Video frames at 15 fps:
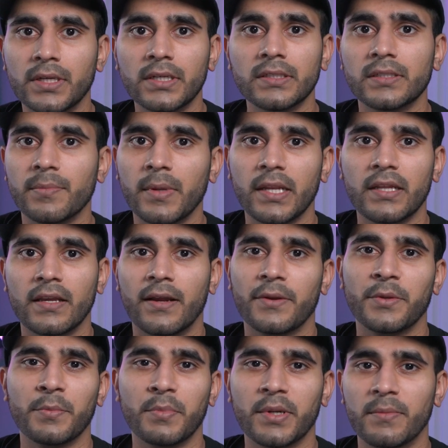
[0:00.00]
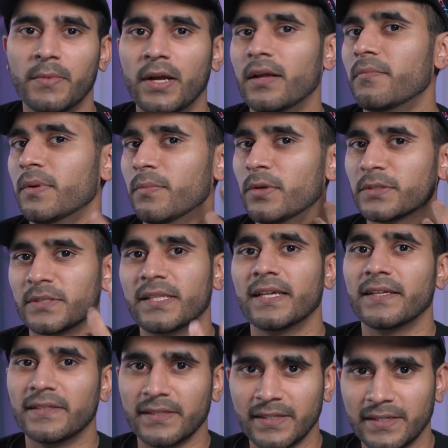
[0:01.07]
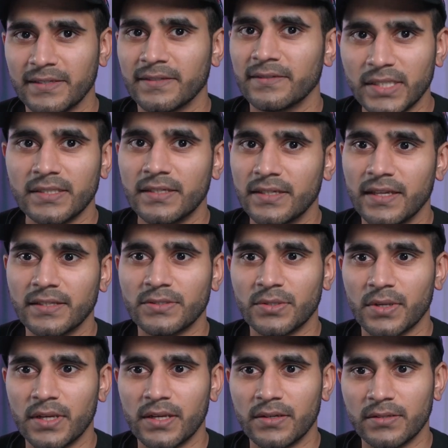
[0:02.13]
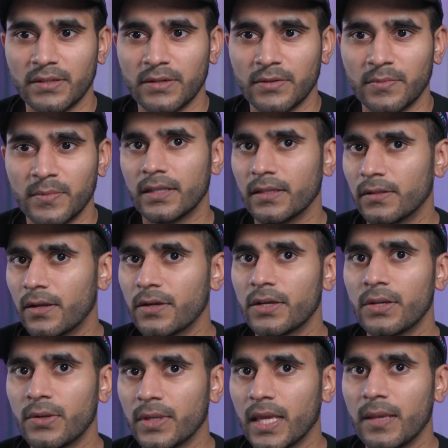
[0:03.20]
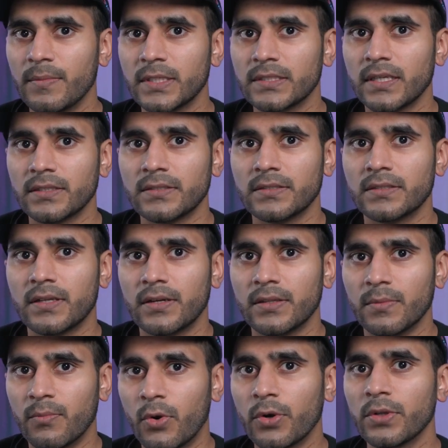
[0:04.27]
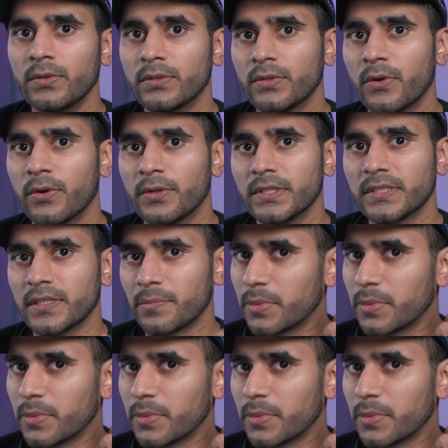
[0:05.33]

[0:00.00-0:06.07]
ear depending how you put them on, but most likely pressing against your earlobe. And the longer your gaming sessions are, the more you'll notice the